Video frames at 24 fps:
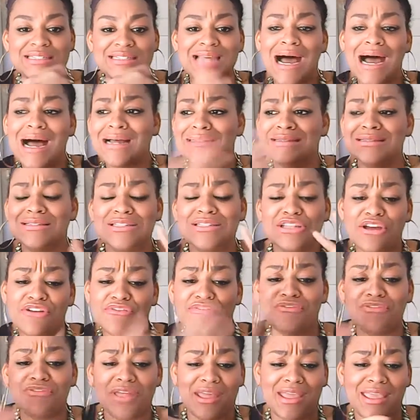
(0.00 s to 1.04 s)
tons of
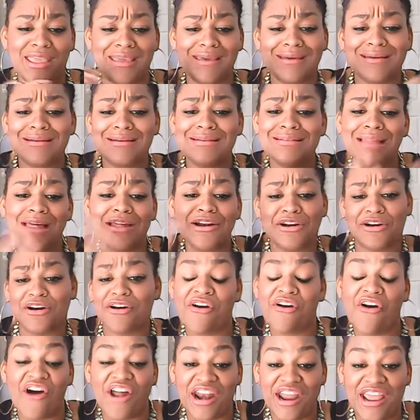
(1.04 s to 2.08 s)
like clutter
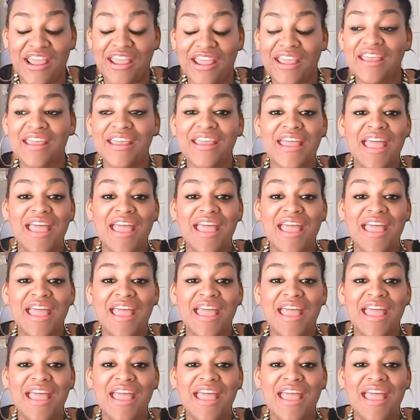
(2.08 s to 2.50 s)
on it,